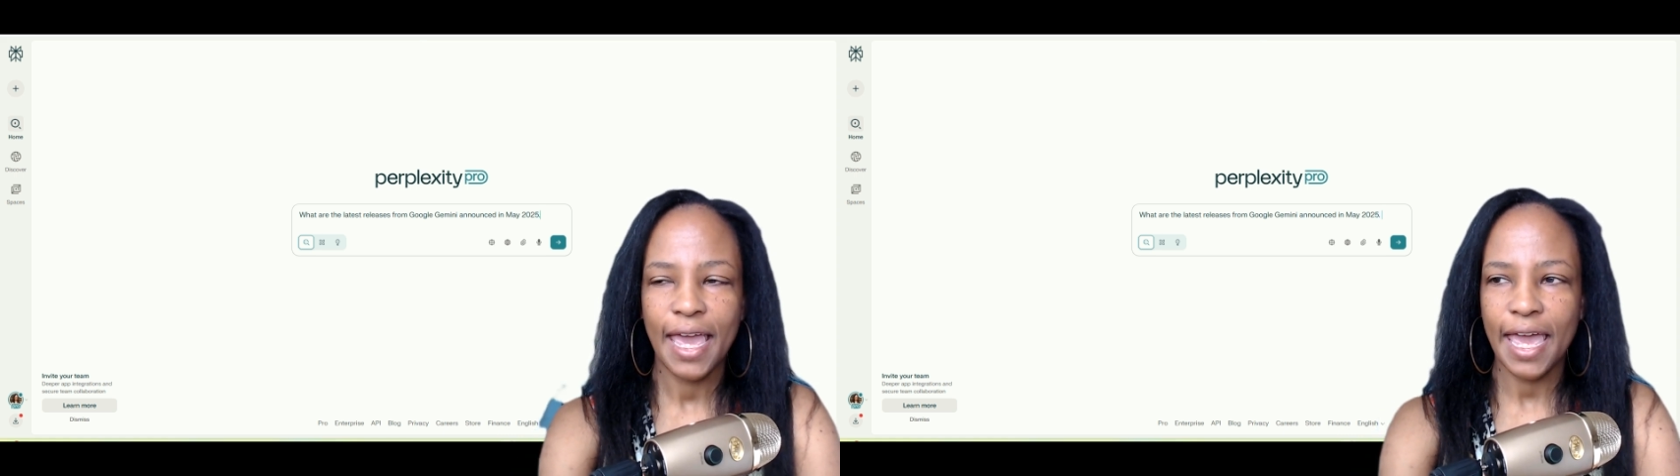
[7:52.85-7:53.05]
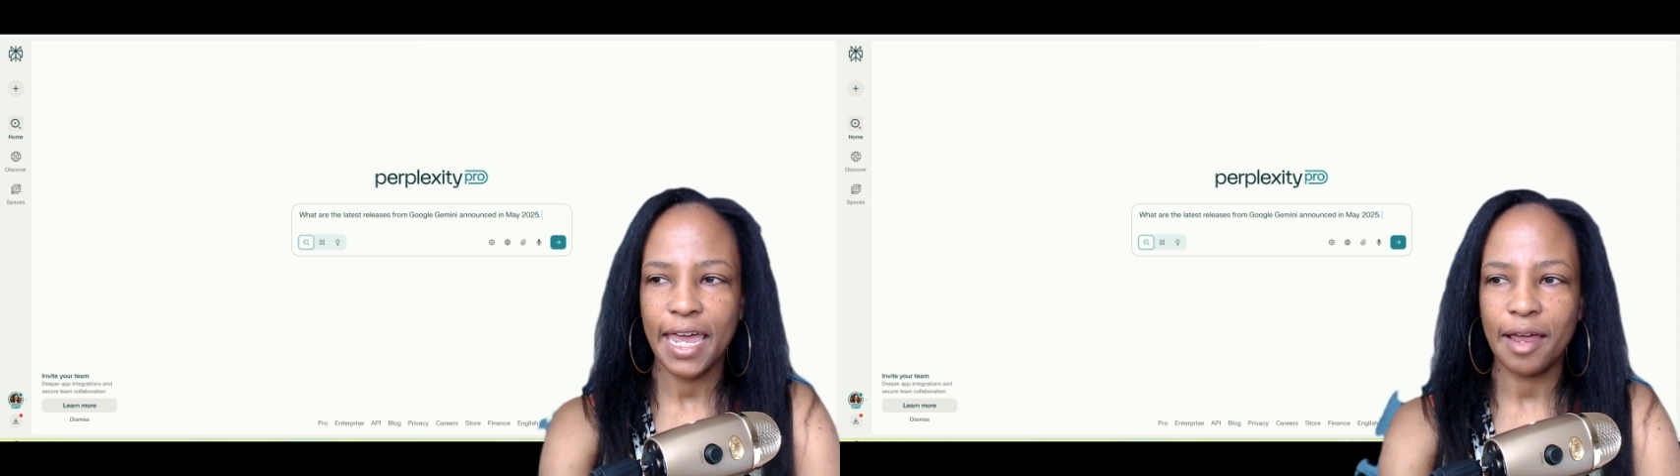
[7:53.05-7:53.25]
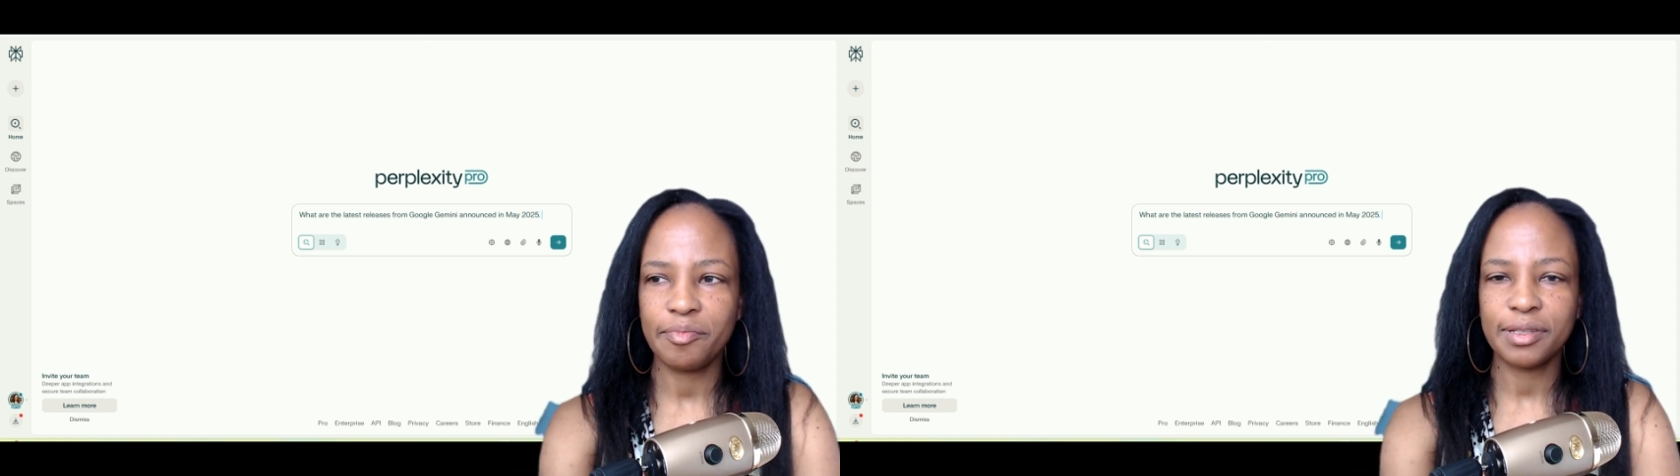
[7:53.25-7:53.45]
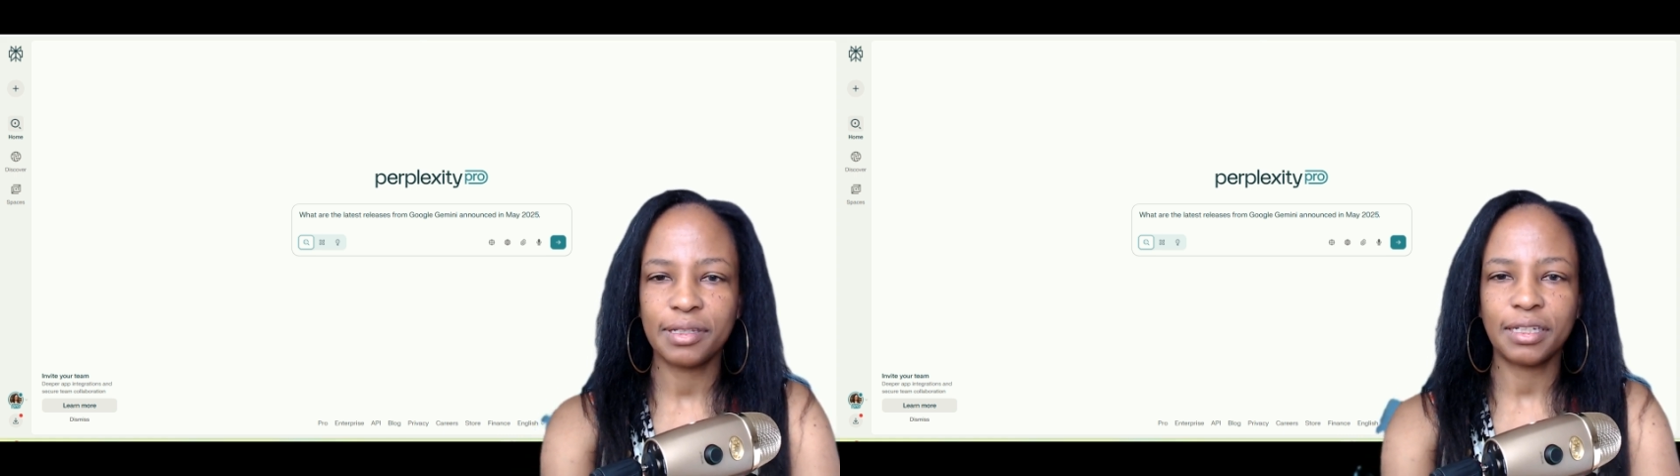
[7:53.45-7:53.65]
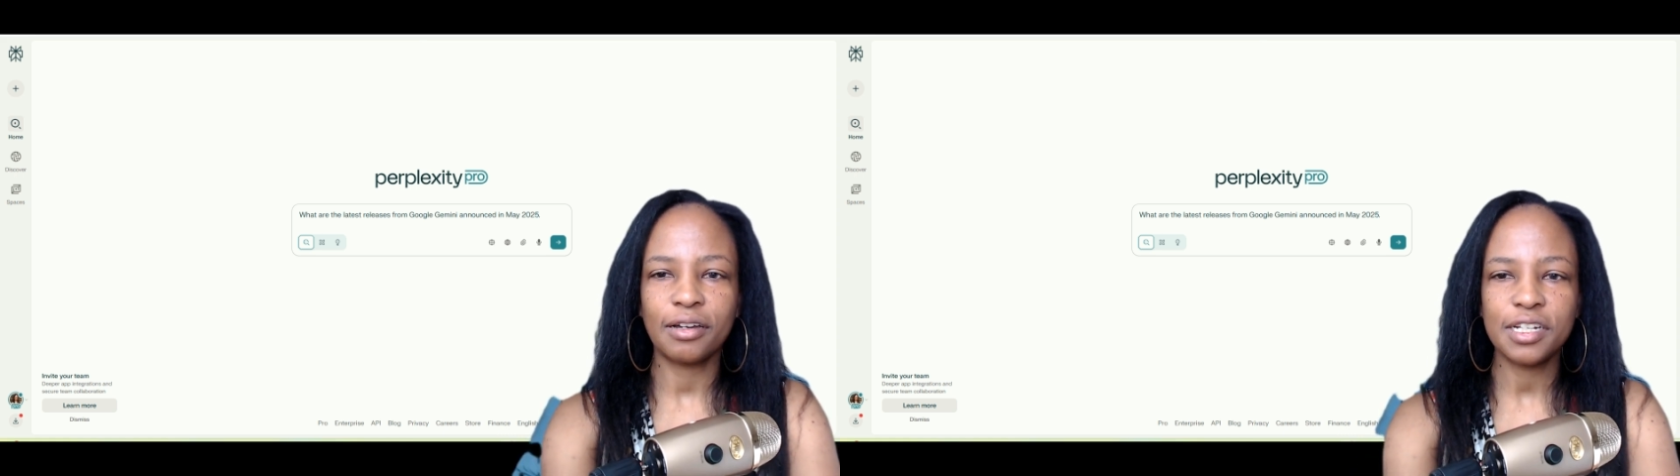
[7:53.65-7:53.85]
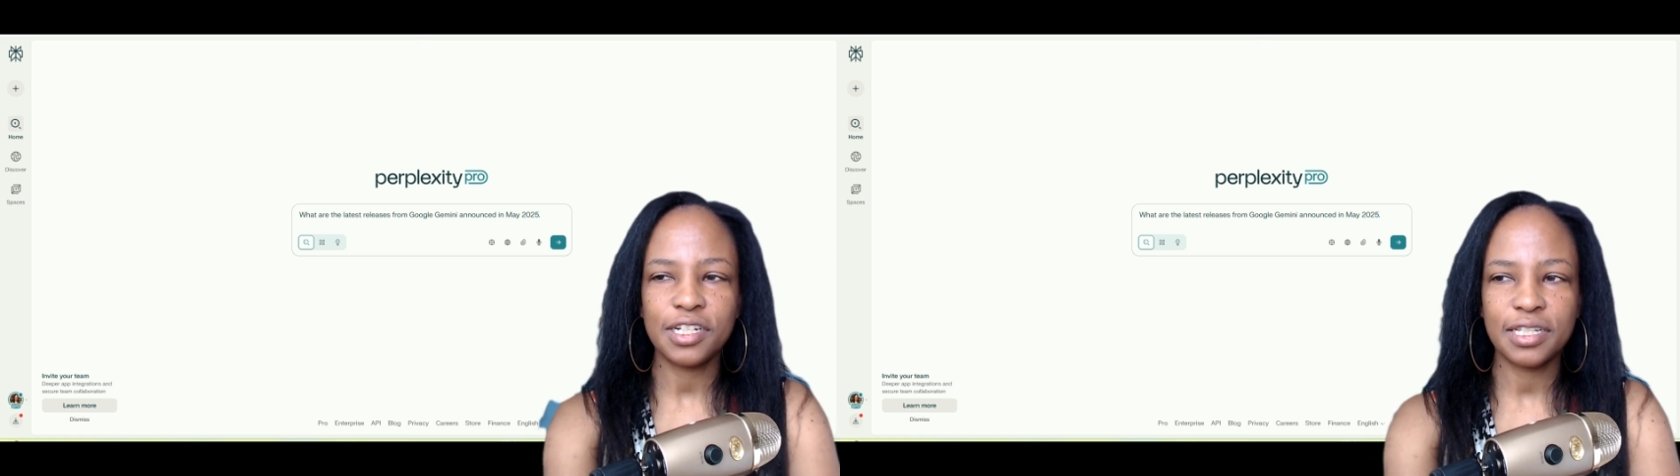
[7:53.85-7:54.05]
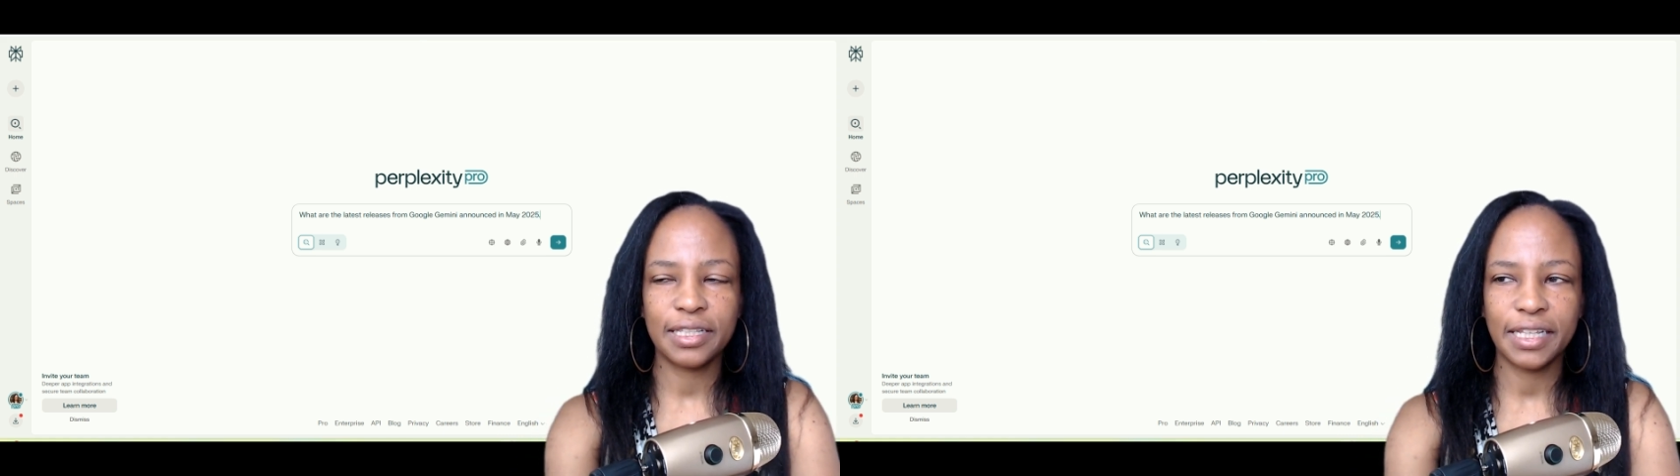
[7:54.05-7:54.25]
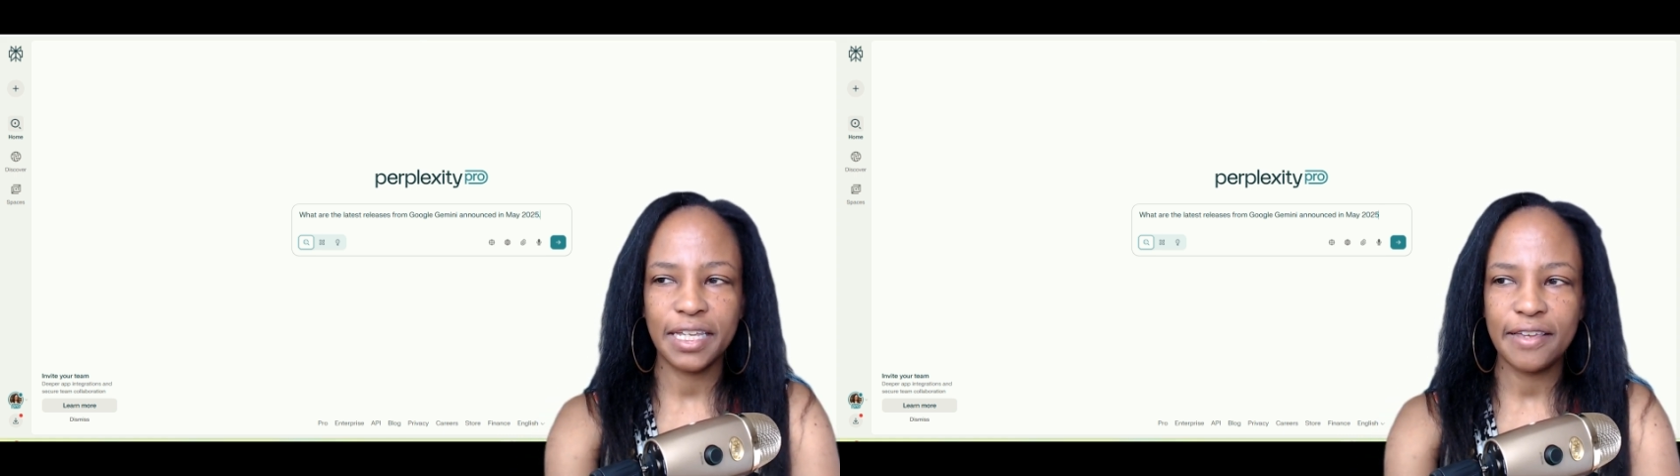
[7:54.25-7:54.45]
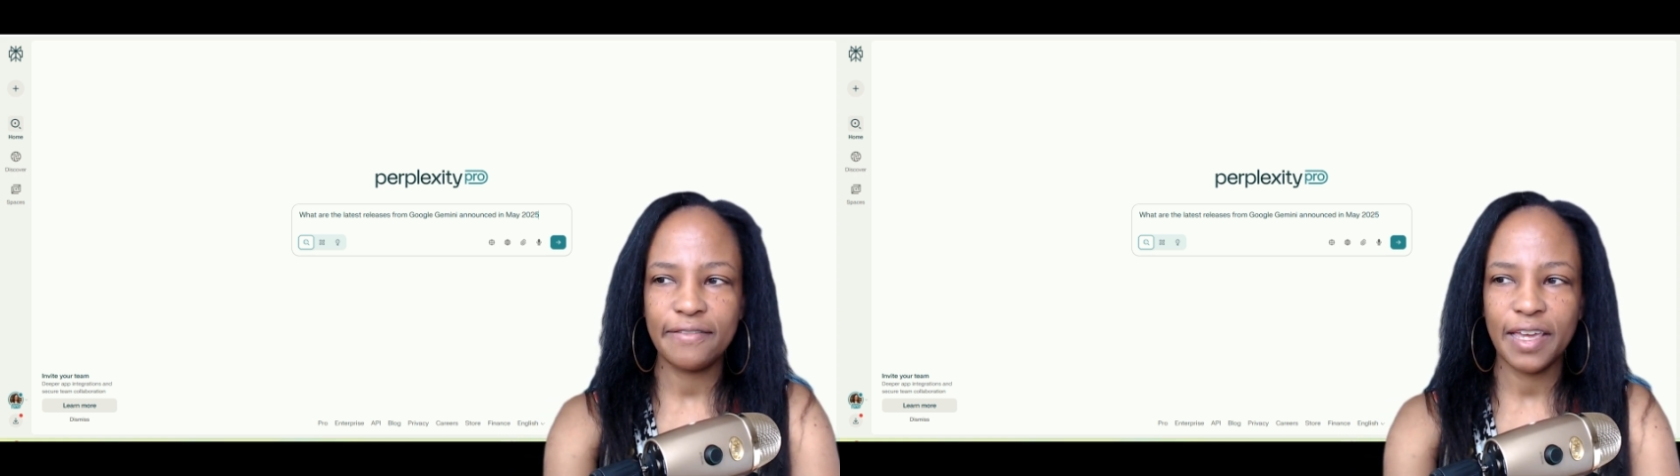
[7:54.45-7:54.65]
And I'm gonna just leave